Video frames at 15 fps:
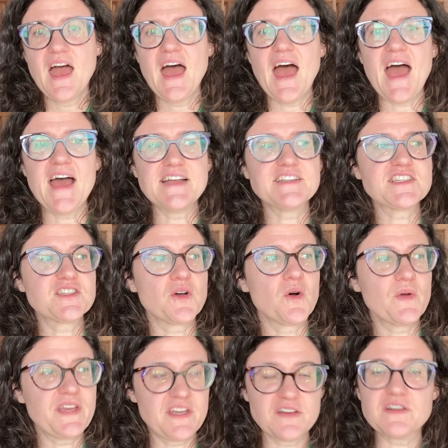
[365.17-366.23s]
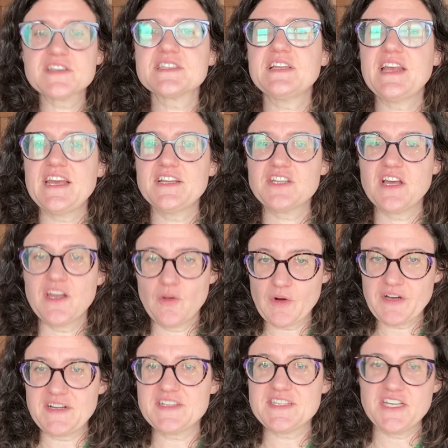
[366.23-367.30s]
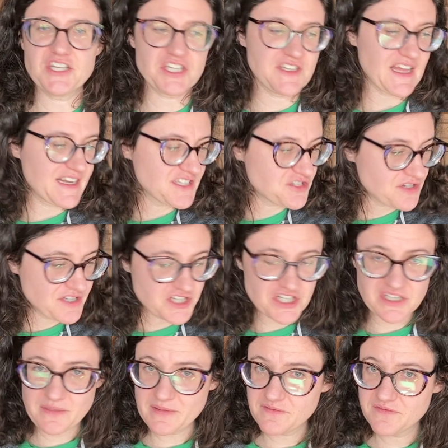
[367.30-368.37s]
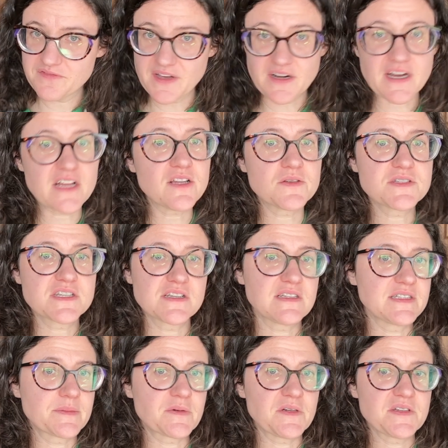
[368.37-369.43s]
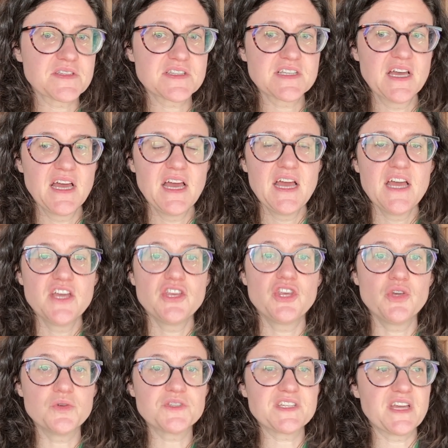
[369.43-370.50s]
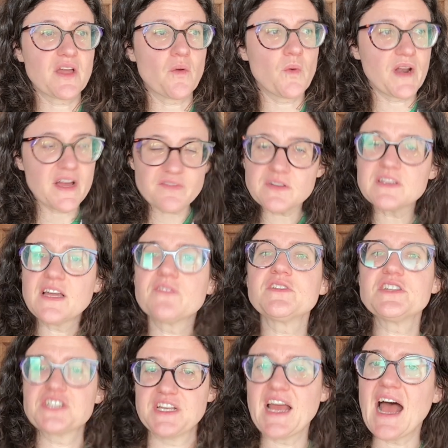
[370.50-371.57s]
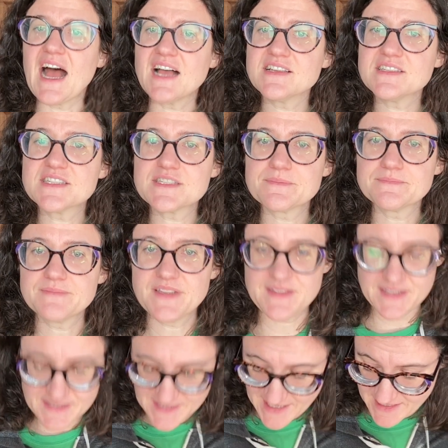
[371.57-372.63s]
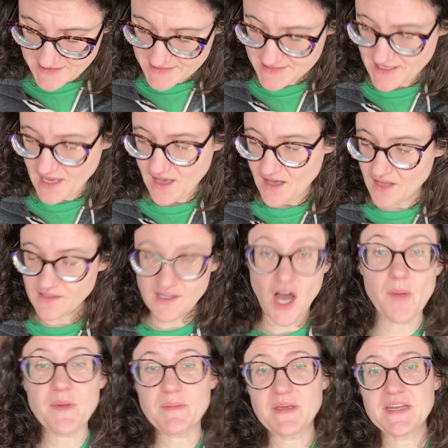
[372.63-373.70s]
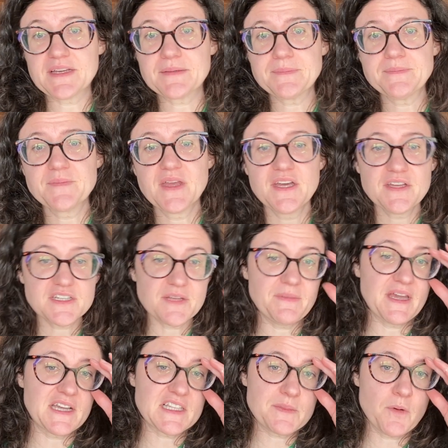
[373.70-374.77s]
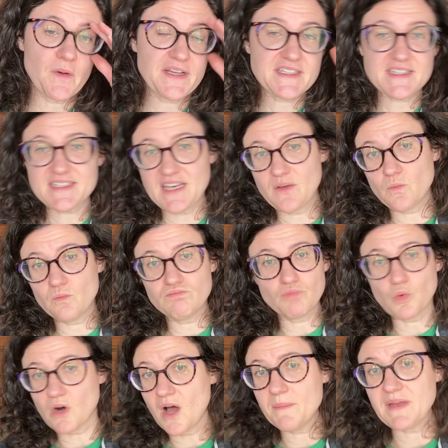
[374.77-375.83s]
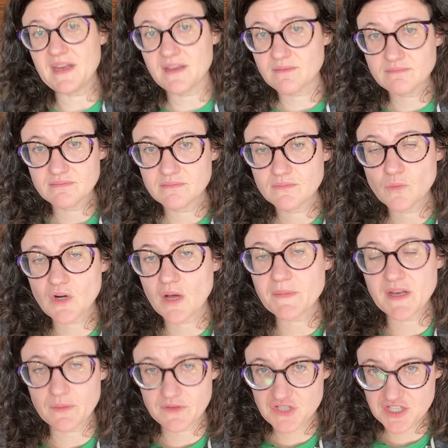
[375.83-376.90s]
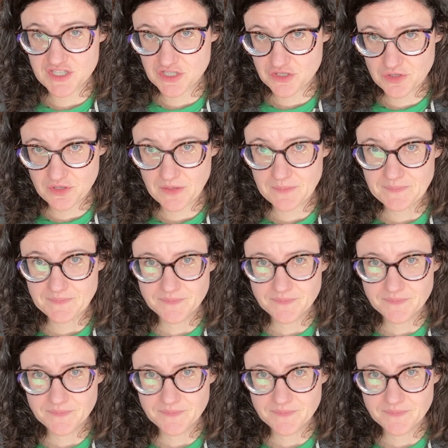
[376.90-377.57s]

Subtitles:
And so here is an organization that has traditionally been very close to the Liberals, using whatever leverage it has, in this case, a lobby meeting, to make its point to say, we're not meeting with Justin Trudeau.